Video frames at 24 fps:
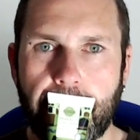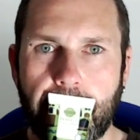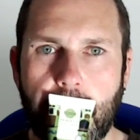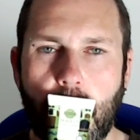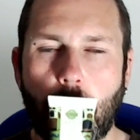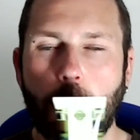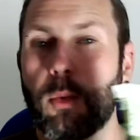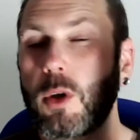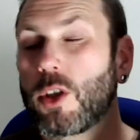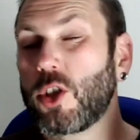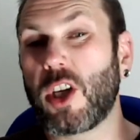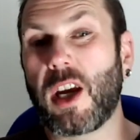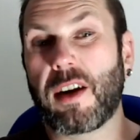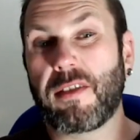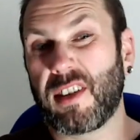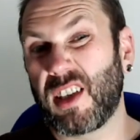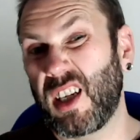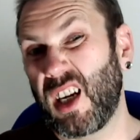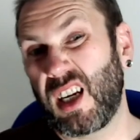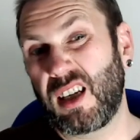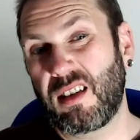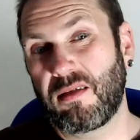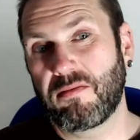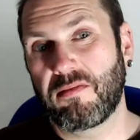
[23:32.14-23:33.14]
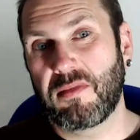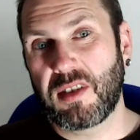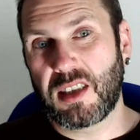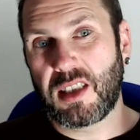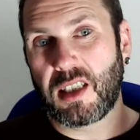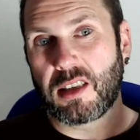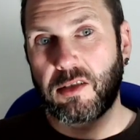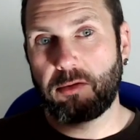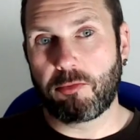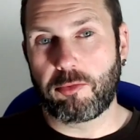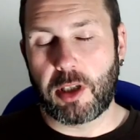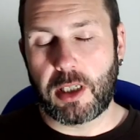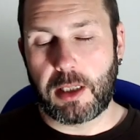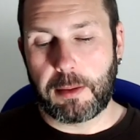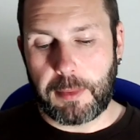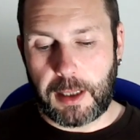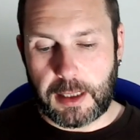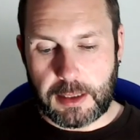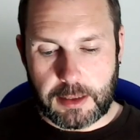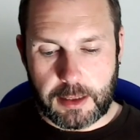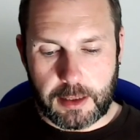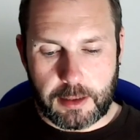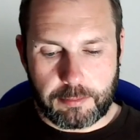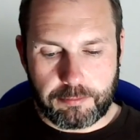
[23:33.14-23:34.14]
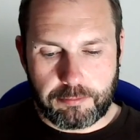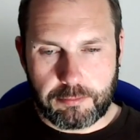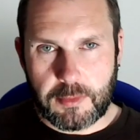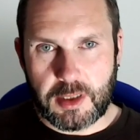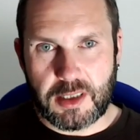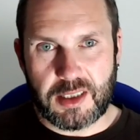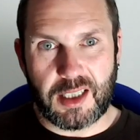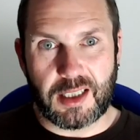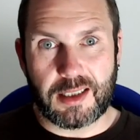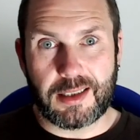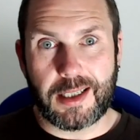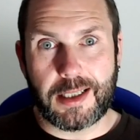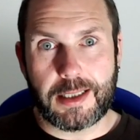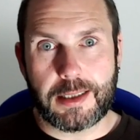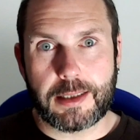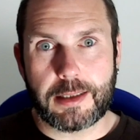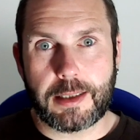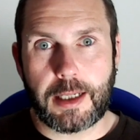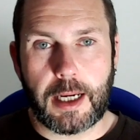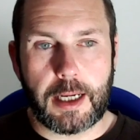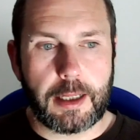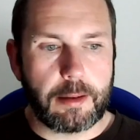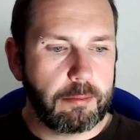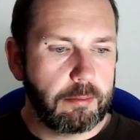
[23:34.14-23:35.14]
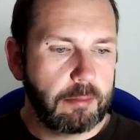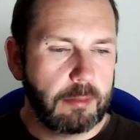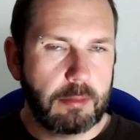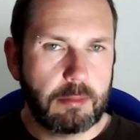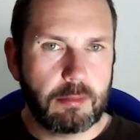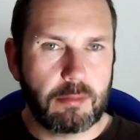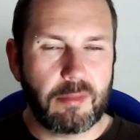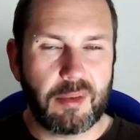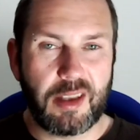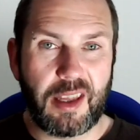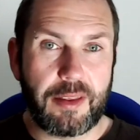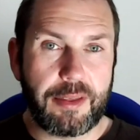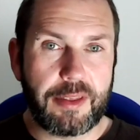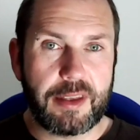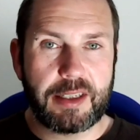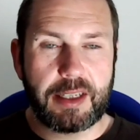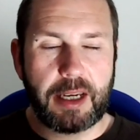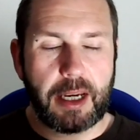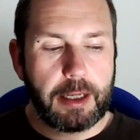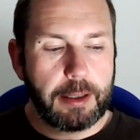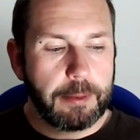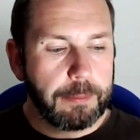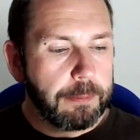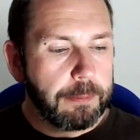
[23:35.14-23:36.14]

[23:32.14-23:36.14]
Whichever day, doesn't really matter. Sunday today, the other day.